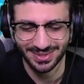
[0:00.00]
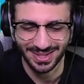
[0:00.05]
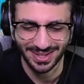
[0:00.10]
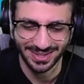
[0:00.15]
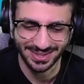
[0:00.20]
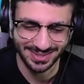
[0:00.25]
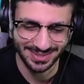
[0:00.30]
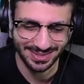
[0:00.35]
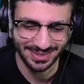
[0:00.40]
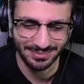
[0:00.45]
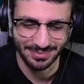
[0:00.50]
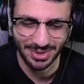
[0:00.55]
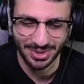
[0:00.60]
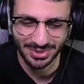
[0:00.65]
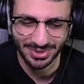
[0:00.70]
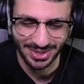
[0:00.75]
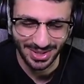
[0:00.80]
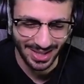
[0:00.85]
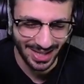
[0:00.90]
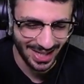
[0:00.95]
That is the
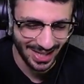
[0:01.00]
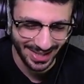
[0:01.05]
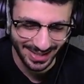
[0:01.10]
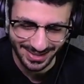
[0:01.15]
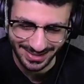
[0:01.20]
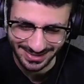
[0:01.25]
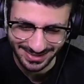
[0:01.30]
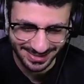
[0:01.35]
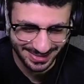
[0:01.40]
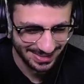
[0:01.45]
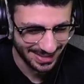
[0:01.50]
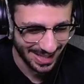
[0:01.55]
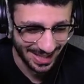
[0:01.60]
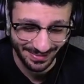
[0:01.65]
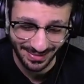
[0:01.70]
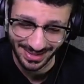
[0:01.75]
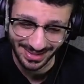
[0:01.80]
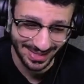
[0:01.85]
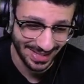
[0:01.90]
mode that I mean,